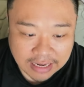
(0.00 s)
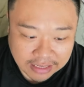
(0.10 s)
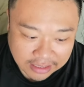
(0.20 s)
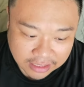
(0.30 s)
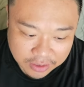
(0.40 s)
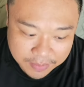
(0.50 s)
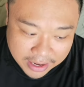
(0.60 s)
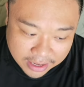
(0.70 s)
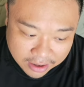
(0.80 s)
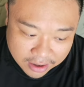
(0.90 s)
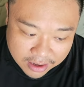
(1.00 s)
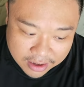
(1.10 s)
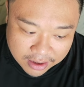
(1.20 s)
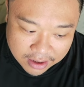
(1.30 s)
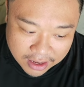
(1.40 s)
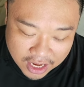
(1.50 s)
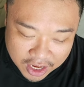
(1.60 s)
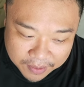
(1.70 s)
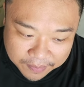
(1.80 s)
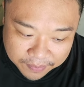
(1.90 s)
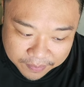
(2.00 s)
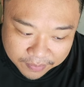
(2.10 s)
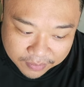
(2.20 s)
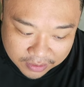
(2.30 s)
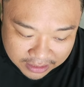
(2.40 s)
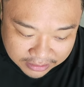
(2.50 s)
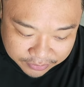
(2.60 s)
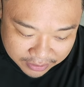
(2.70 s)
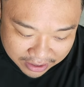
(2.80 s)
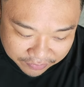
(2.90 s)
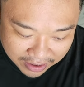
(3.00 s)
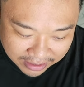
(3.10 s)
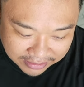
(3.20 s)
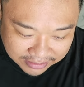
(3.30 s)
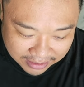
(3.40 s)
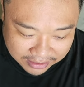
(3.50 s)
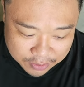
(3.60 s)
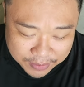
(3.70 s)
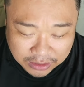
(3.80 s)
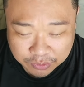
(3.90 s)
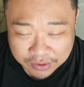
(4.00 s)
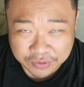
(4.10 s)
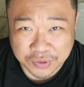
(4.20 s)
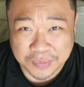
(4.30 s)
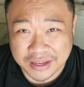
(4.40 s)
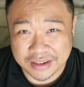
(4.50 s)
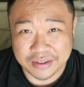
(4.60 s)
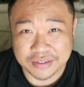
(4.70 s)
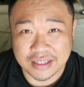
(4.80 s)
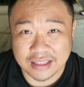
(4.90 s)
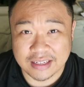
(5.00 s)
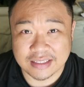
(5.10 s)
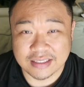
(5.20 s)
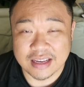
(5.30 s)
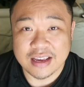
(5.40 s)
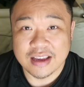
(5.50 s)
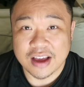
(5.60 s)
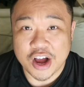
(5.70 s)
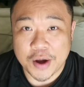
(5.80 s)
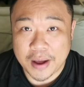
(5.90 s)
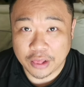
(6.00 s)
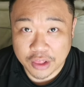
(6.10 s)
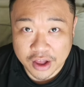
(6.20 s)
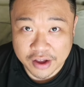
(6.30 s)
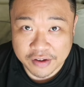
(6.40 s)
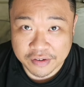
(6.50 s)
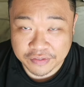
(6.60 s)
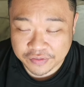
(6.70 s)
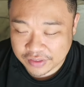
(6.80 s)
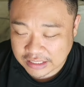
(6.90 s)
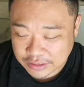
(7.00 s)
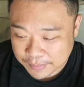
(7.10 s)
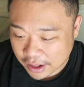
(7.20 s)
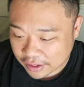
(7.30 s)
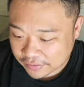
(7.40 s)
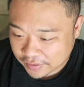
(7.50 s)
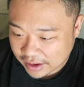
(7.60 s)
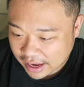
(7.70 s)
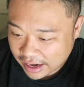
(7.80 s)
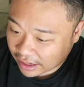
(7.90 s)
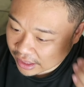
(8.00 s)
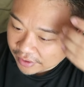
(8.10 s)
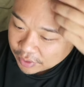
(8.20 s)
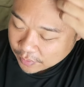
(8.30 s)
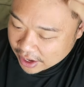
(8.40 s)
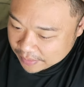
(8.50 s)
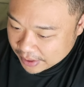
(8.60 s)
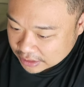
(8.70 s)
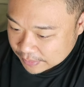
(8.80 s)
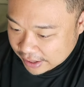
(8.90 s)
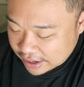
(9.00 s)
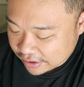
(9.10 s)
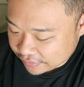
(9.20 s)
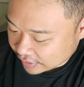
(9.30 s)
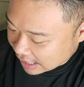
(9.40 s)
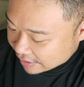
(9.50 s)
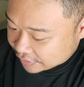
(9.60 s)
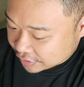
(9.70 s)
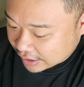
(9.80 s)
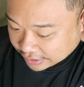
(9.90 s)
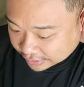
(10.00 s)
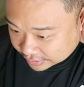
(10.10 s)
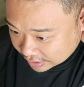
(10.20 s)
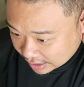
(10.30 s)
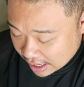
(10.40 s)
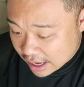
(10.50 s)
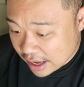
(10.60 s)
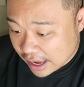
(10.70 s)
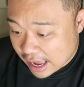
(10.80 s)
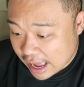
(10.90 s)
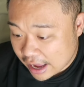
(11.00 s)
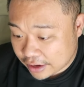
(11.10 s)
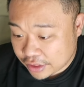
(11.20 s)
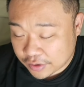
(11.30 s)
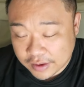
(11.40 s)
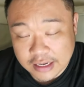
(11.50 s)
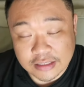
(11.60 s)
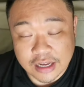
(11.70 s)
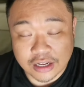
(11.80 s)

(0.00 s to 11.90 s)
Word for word: any heat in my hair. Um, this one I find is like the best one for me to use at least. Um, I love the smell of it and I love the way it makes my hair feel after I use it and there is